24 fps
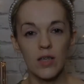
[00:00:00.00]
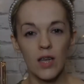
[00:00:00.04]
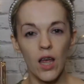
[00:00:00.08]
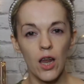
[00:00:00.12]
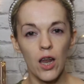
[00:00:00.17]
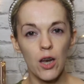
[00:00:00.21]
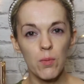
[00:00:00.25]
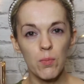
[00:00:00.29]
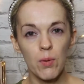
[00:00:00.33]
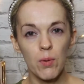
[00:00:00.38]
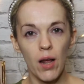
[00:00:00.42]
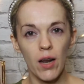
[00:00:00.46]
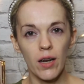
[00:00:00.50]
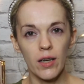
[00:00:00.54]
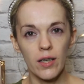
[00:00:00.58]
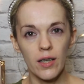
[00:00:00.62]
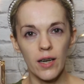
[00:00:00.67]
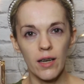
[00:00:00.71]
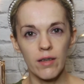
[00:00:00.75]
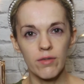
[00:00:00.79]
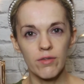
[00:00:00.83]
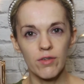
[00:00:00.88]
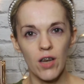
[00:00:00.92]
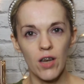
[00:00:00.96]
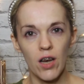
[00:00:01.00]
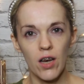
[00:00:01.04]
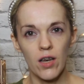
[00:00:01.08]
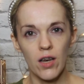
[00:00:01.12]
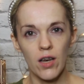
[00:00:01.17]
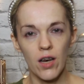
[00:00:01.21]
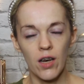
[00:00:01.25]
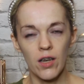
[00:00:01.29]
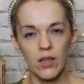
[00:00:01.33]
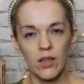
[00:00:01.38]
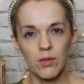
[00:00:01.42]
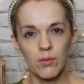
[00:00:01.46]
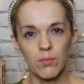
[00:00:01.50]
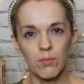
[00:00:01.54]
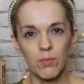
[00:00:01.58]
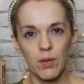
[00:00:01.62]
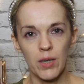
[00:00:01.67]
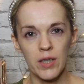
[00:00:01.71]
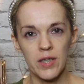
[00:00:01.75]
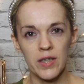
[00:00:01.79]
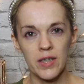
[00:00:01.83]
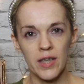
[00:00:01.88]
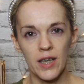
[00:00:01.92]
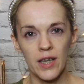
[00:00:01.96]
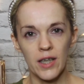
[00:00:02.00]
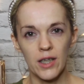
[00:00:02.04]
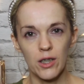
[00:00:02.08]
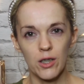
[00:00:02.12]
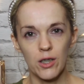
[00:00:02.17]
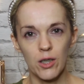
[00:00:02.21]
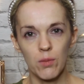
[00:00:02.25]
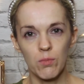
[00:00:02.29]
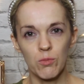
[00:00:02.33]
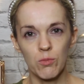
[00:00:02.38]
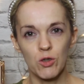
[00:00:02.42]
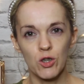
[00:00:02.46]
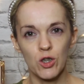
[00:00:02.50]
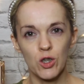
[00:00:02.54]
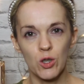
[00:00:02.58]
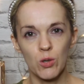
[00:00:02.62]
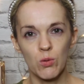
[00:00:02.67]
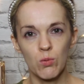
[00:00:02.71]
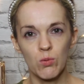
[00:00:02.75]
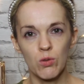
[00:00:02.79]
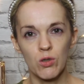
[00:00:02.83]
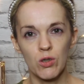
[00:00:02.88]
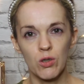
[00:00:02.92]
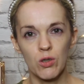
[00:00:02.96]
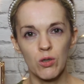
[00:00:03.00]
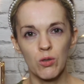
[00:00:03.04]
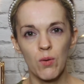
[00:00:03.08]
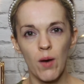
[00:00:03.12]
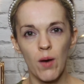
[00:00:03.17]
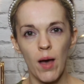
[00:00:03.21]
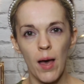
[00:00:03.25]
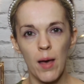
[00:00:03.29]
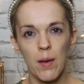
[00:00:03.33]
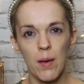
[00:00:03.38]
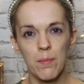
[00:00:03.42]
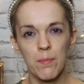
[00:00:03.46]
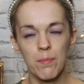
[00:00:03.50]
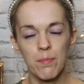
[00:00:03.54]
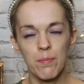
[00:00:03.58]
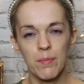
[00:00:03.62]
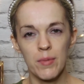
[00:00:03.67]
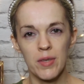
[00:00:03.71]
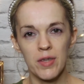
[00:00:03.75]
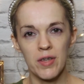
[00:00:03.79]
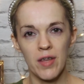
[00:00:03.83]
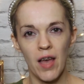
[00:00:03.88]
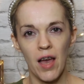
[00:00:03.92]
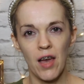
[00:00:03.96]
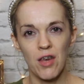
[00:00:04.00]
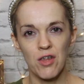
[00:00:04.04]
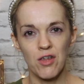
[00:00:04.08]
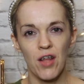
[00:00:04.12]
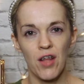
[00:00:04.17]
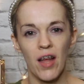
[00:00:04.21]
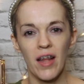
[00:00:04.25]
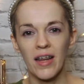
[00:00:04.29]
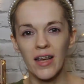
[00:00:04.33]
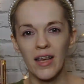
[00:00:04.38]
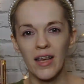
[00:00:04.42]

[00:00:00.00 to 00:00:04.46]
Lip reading: a lot of product left on my skin and I'm just going to massage that